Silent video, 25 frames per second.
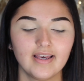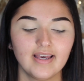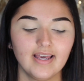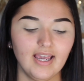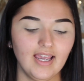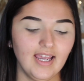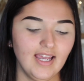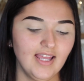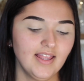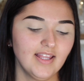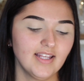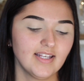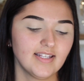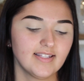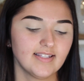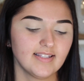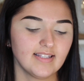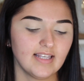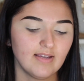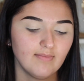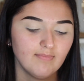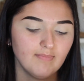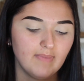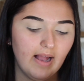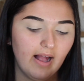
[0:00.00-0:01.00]
In this
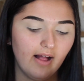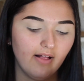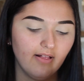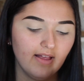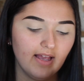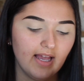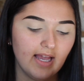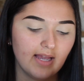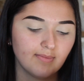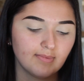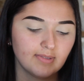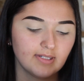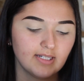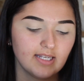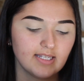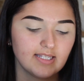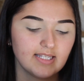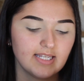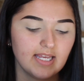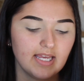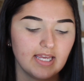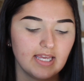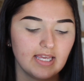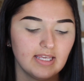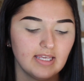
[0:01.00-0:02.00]
same palette, I'm going to
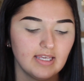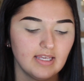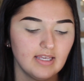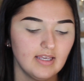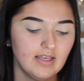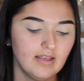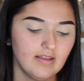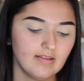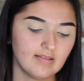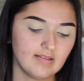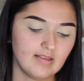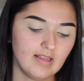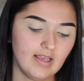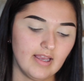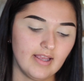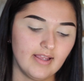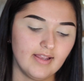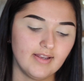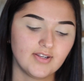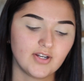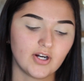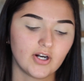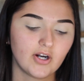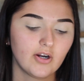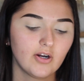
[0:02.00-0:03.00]
take a
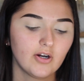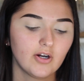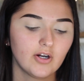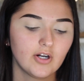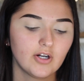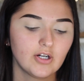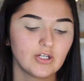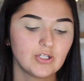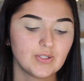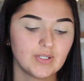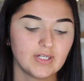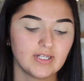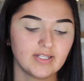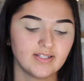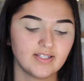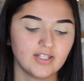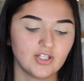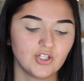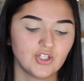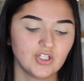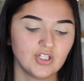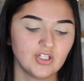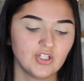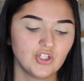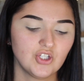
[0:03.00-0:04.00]
darker
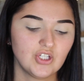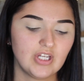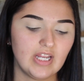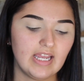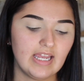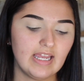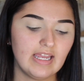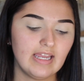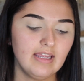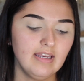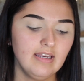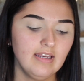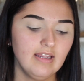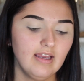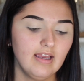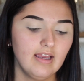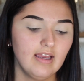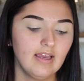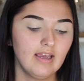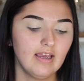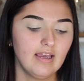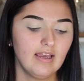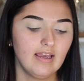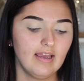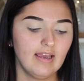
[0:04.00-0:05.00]
transition shade
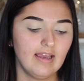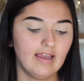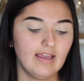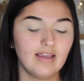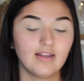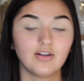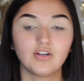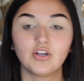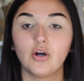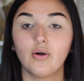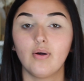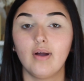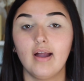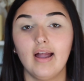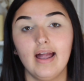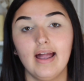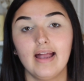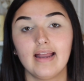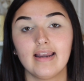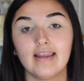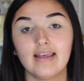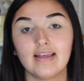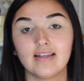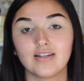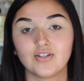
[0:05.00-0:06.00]
and go
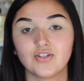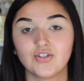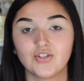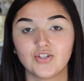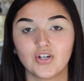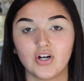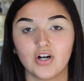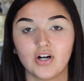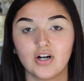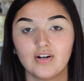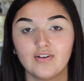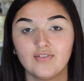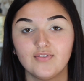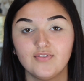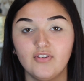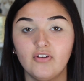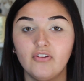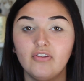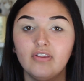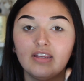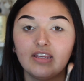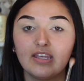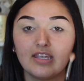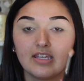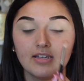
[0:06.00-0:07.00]
ahead and start
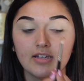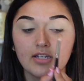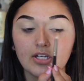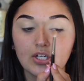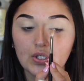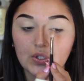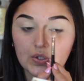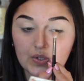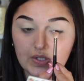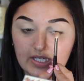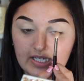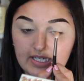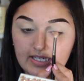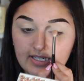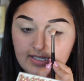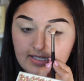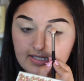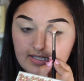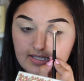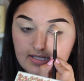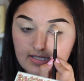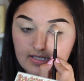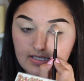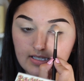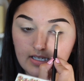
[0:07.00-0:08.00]
filling in a
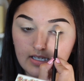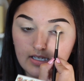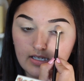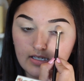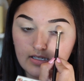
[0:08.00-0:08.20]
crease.